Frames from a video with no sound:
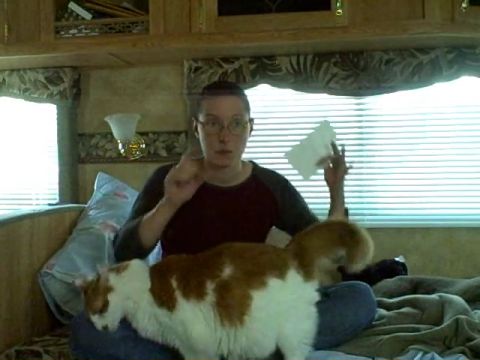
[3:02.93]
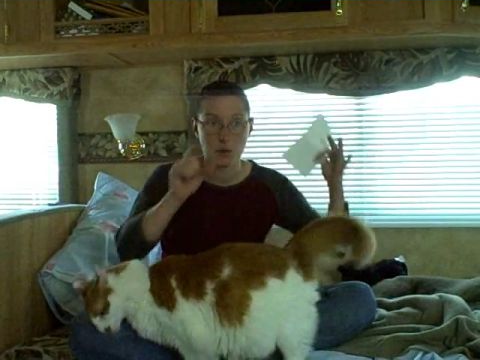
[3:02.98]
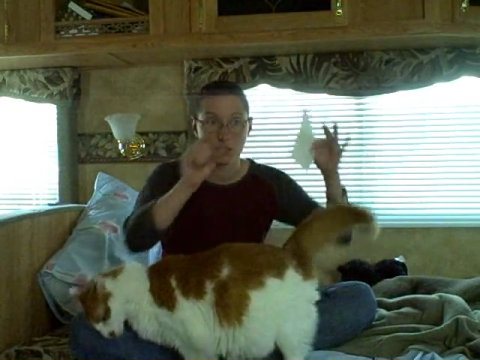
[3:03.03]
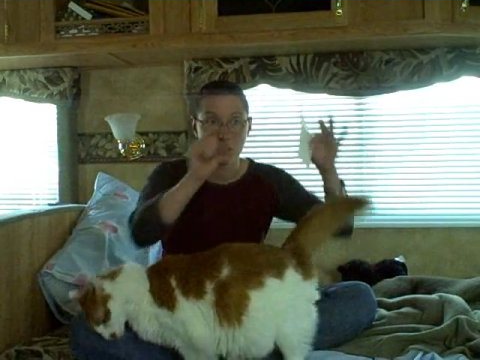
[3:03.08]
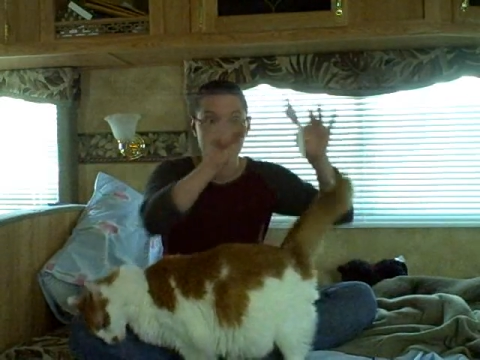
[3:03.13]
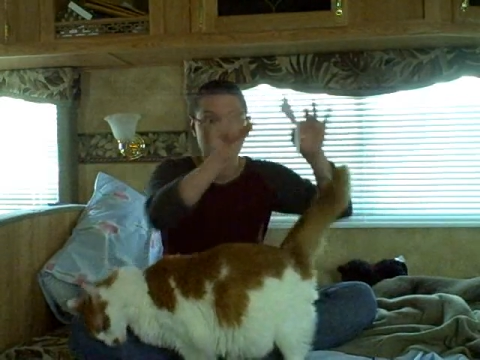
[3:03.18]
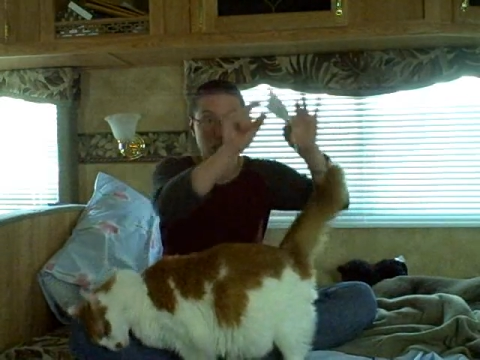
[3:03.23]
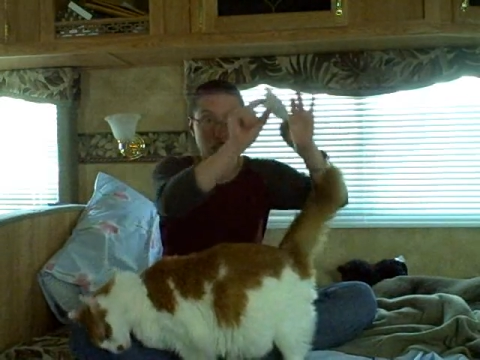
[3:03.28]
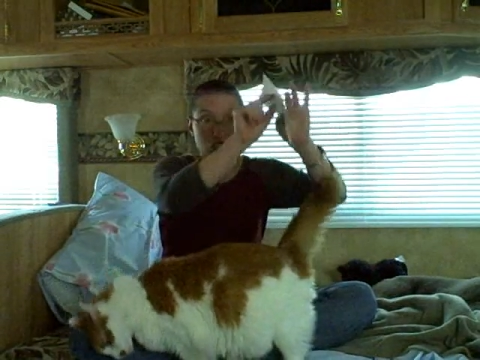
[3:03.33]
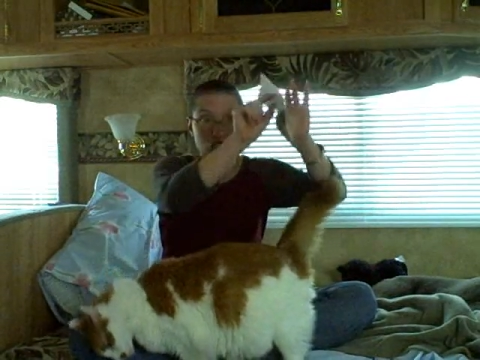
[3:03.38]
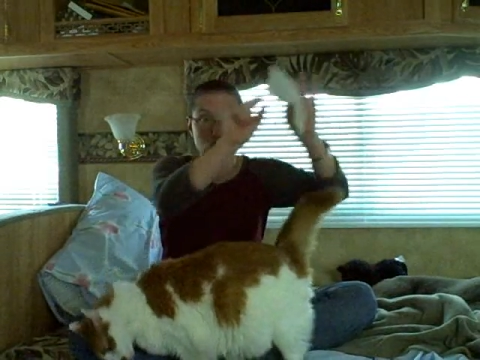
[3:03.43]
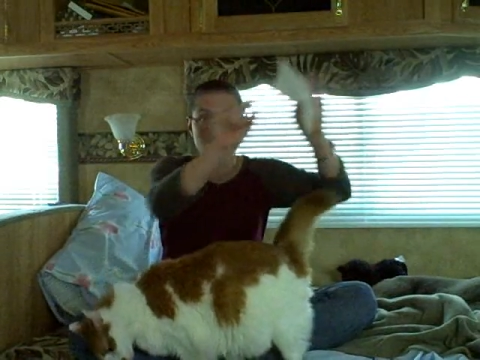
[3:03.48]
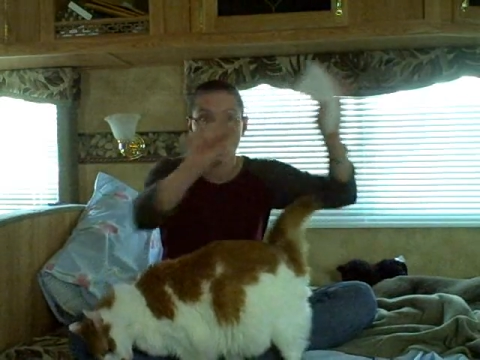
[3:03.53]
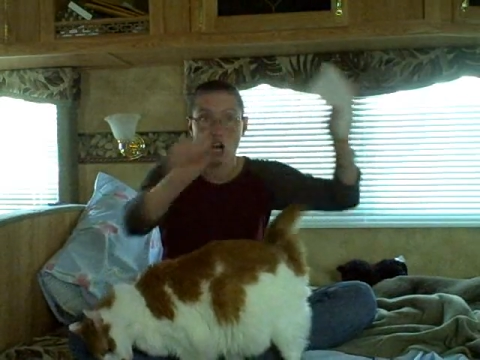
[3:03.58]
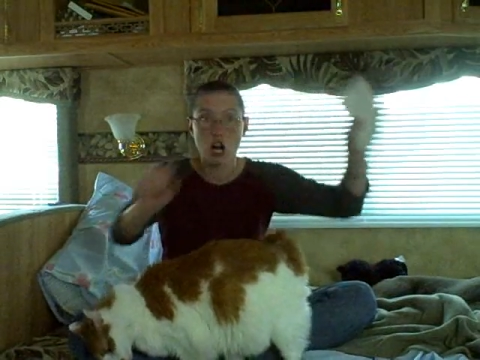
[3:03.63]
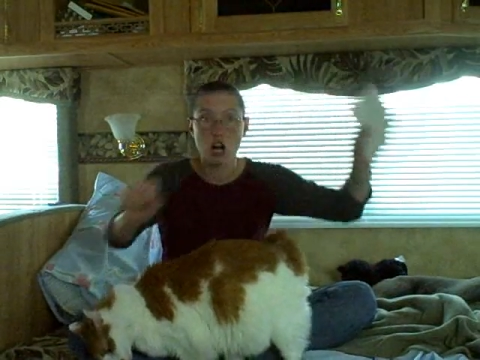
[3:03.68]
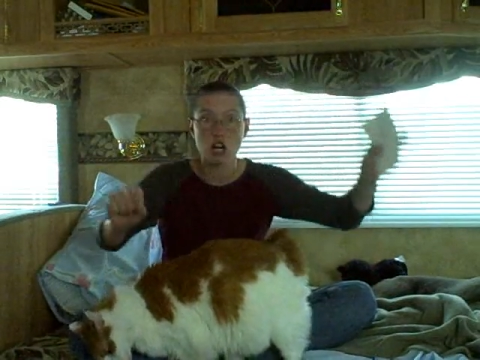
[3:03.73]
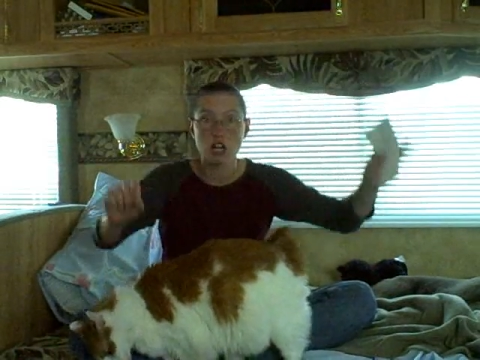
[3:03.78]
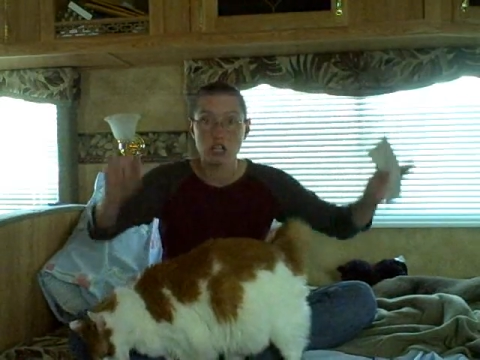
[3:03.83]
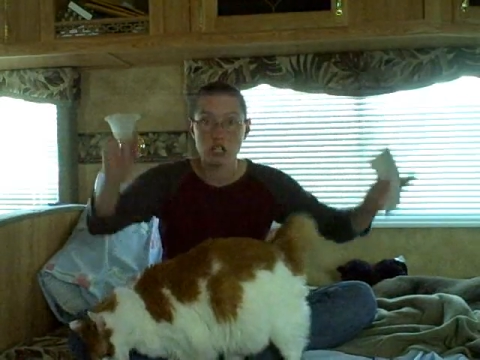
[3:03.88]
put the
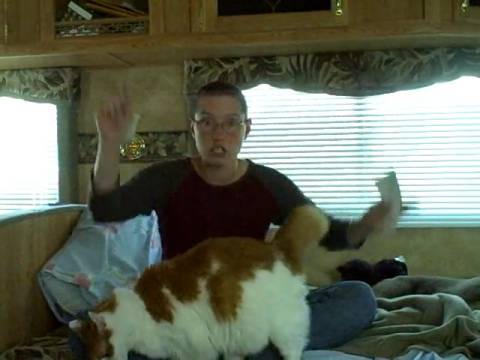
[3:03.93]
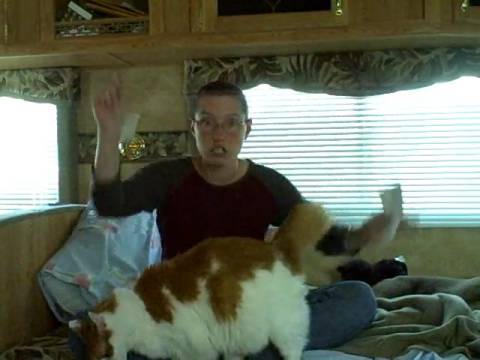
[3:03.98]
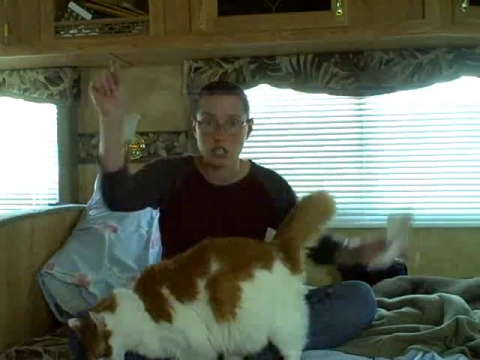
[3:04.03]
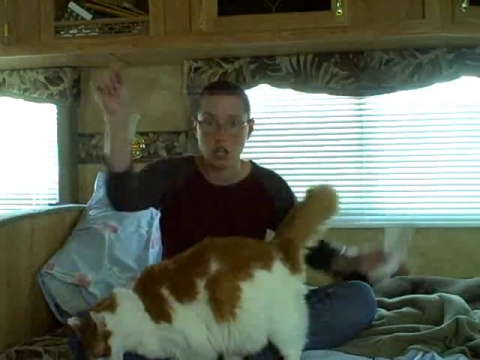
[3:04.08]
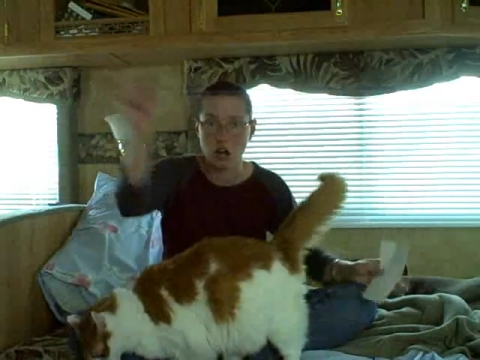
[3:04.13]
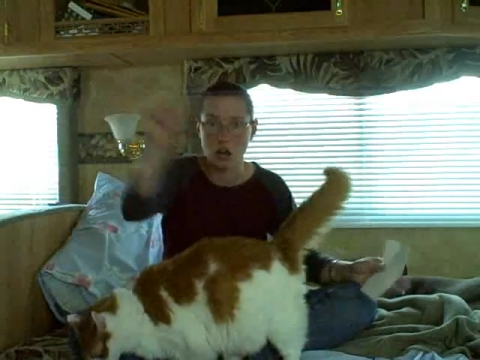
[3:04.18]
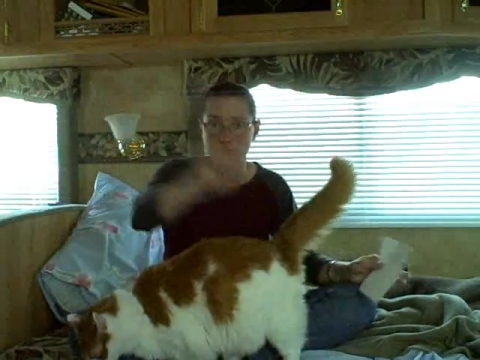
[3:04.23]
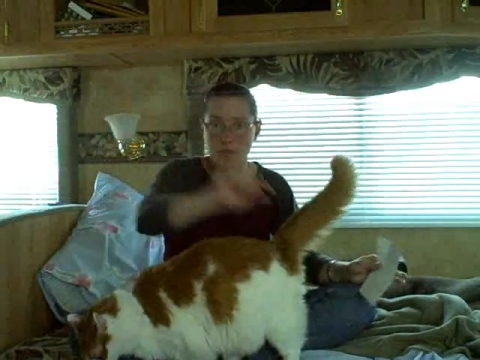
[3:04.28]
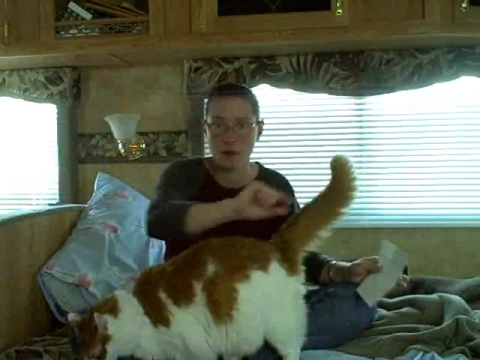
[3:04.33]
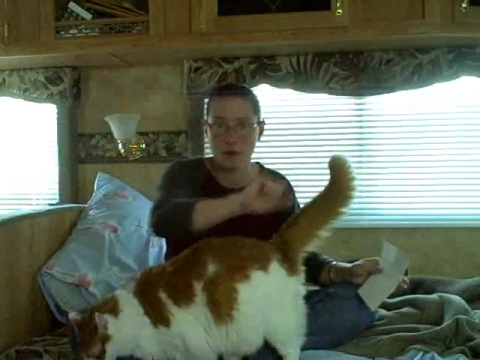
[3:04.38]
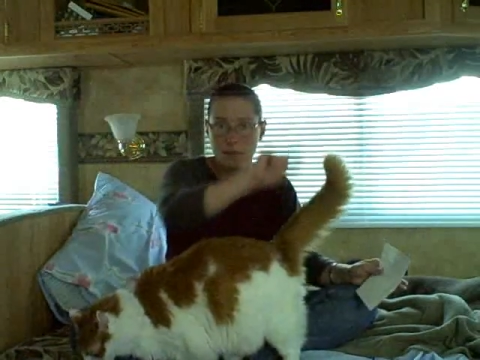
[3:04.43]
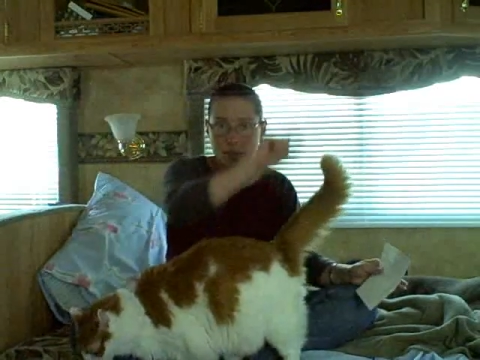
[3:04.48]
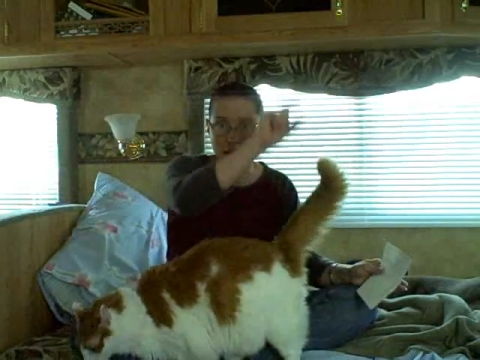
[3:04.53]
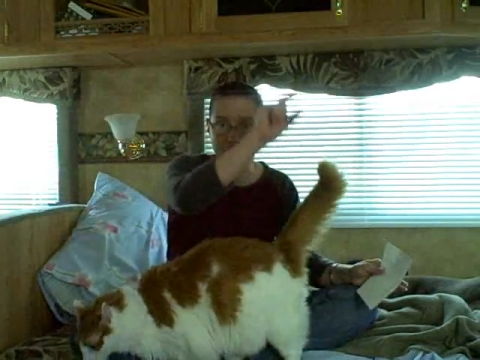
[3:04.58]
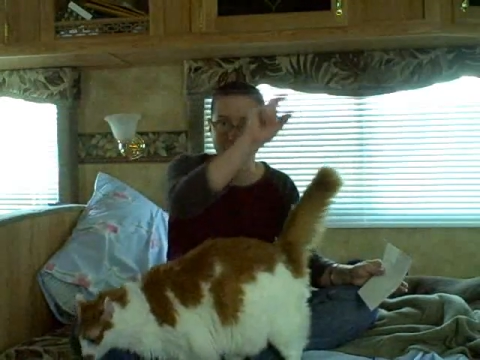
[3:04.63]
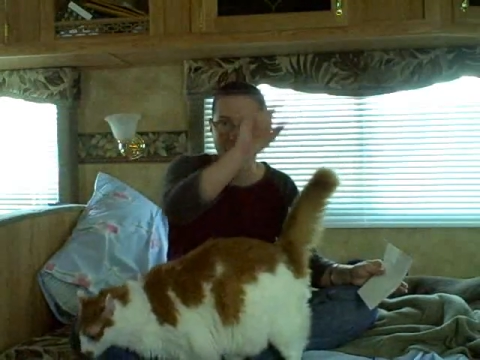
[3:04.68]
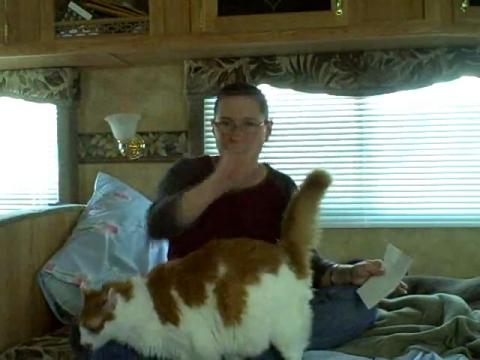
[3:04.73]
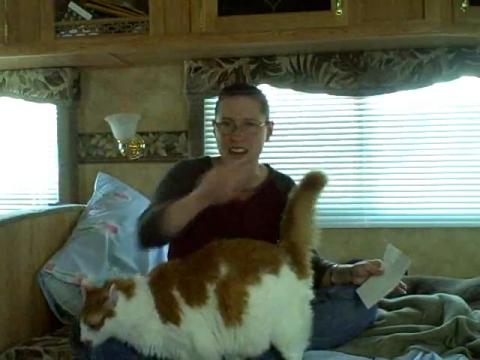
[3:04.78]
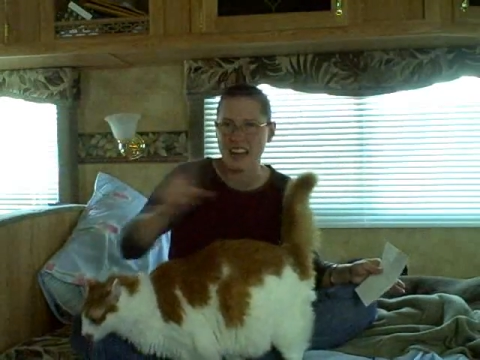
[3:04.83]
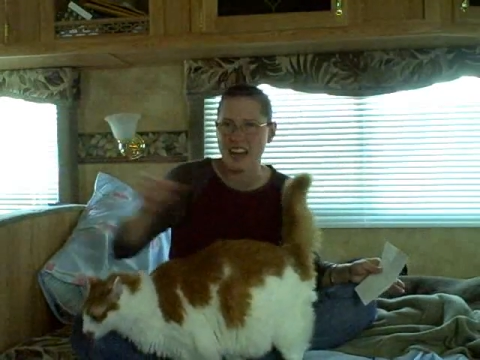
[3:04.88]
scars on my
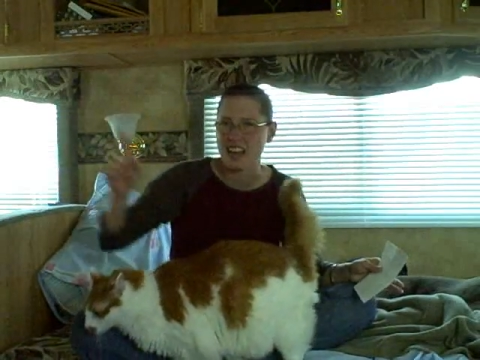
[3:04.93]
back,